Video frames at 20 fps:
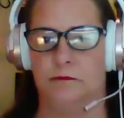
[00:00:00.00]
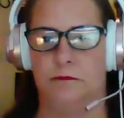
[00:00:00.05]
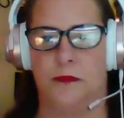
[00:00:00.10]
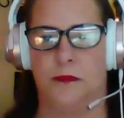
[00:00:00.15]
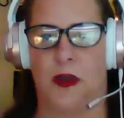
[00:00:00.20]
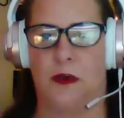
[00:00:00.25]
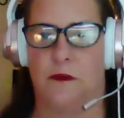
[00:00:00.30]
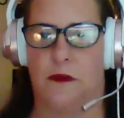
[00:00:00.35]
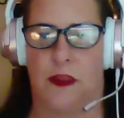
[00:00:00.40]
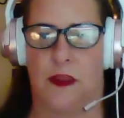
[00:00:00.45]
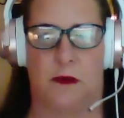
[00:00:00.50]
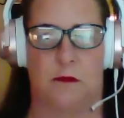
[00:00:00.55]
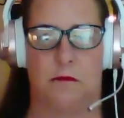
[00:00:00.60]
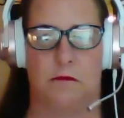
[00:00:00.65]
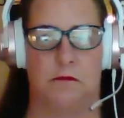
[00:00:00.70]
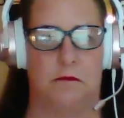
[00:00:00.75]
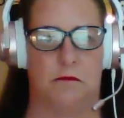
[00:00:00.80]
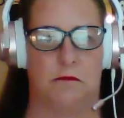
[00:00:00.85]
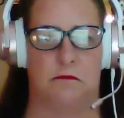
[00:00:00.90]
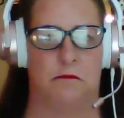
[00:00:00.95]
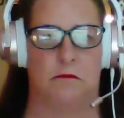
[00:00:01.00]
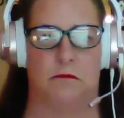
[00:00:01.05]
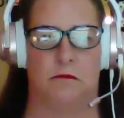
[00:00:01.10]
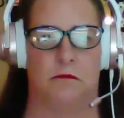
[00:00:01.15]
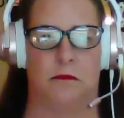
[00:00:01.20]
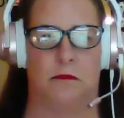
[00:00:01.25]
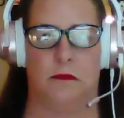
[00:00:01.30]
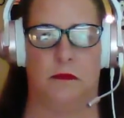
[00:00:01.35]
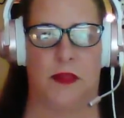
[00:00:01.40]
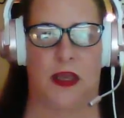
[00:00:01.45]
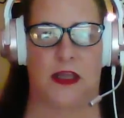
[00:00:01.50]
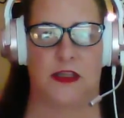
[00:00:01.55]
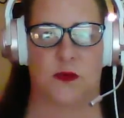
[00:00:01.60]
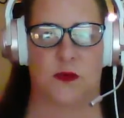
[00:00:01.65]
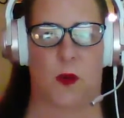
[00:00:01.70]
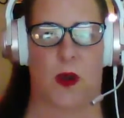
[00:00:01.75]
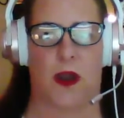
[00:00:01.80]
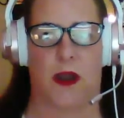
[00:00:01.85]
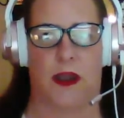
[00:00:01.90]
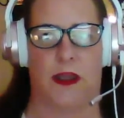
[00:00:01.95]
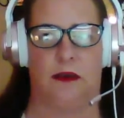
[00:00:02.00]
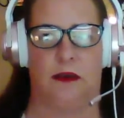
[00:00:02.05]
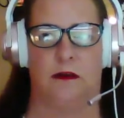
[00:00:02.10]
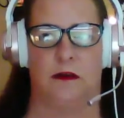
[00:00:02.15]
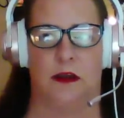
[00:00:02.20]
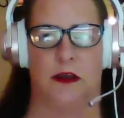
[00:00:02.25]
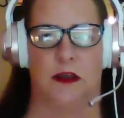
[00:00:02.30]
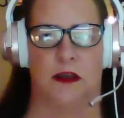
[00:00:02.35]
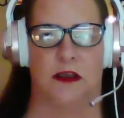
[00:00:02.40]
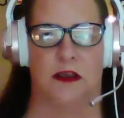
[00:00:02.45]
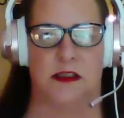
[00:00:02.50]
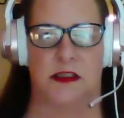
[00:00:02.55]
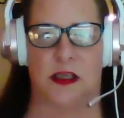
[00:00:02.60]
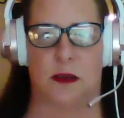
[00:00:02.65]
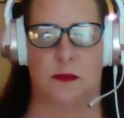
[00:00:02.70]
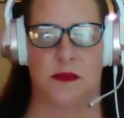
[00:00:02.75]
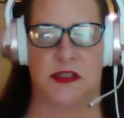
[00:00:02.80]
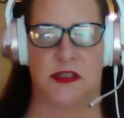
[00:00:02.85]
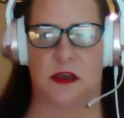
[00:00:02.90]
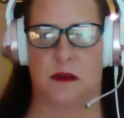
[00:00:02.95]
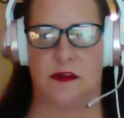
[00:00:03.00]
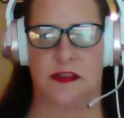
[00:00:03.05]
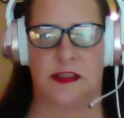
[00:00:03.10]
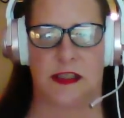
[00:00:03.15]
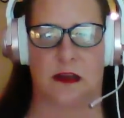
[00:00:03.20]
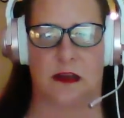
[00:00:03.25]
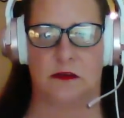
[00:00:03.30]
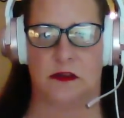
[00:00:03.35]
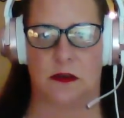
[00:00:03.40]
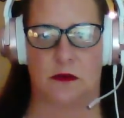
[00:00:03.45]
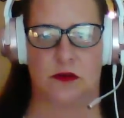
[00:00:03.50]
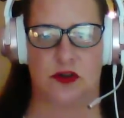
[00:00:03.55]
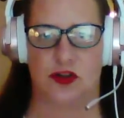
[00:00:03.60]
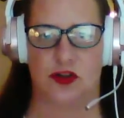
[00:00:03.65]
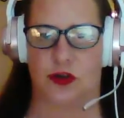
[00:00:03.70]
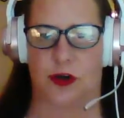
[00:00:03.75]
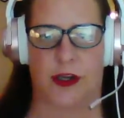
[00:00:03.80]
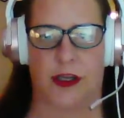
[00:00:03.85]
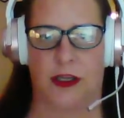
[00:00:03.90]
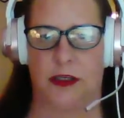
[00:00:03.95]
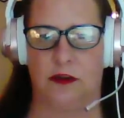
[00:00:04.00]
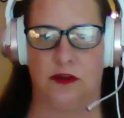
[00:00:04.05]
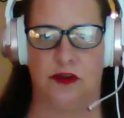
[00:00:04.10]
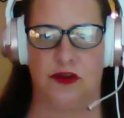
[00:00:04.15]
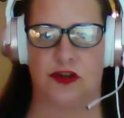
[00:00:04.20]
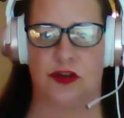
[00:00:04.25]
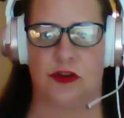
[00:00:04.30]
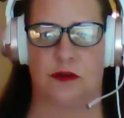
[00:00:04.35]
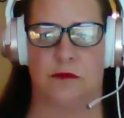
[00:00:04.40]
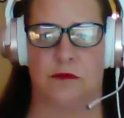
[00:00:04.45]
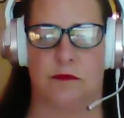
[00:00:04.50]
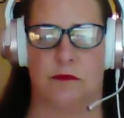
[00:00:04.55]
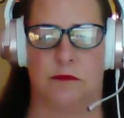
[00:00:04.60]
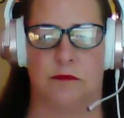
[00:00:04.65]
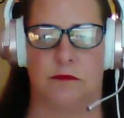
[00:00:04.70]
of them, and that's why some stuff sounds so strange.